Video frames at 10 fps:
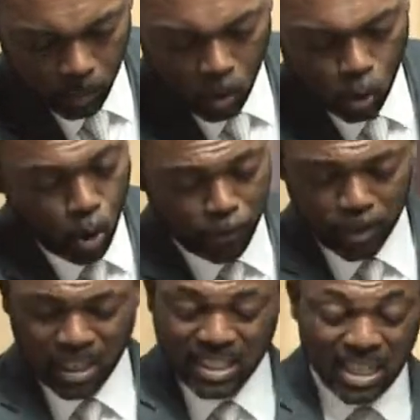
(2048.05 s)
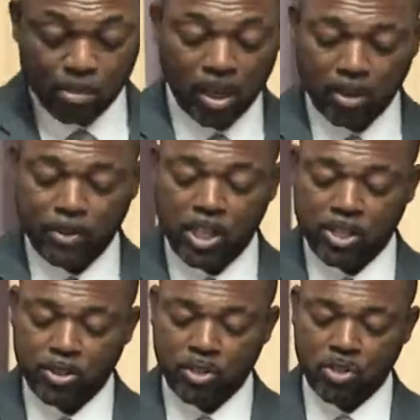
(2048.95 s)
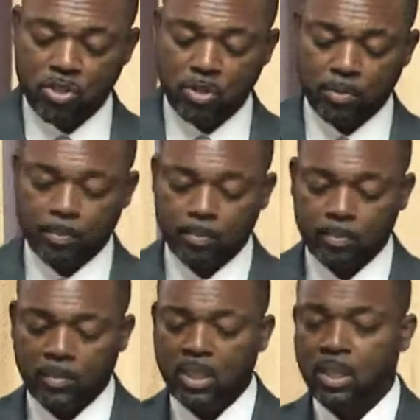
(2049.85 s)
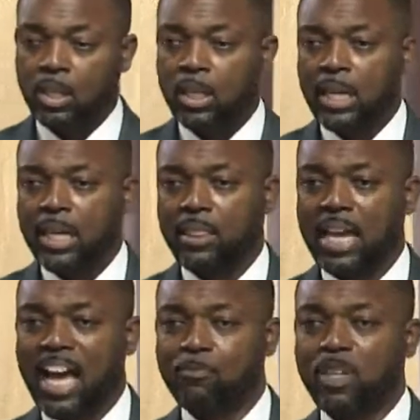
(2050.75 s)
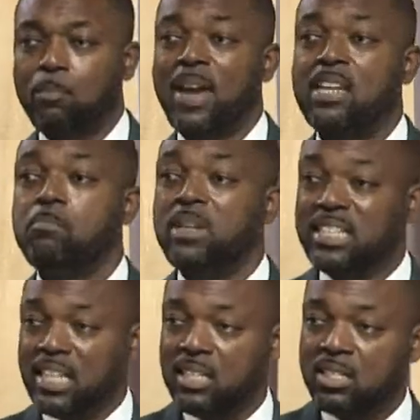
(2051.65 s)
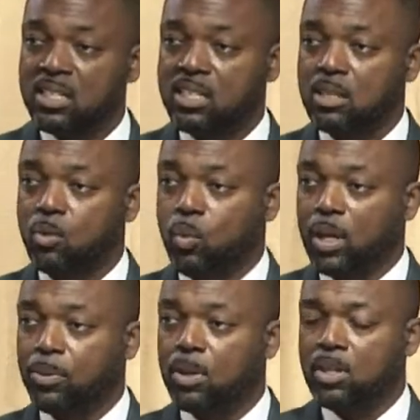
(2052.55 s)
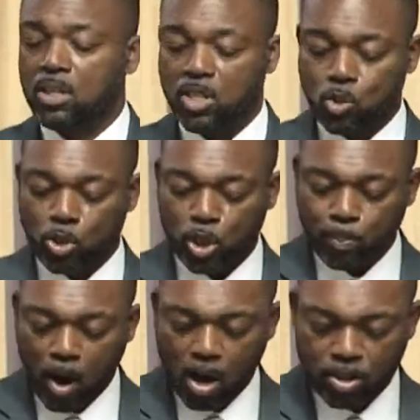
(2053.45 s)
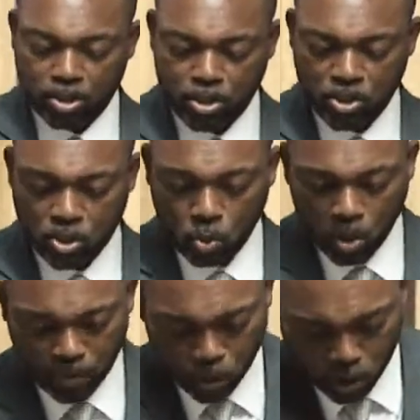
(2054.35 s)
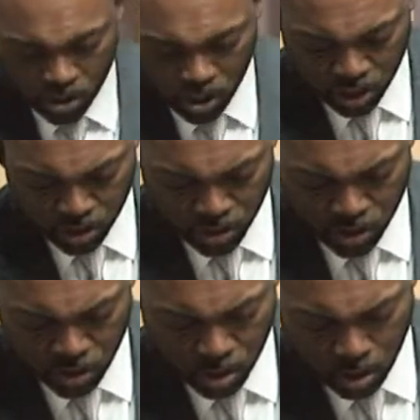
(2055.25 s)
over a number of years. There have been many meetings with the social partners over those years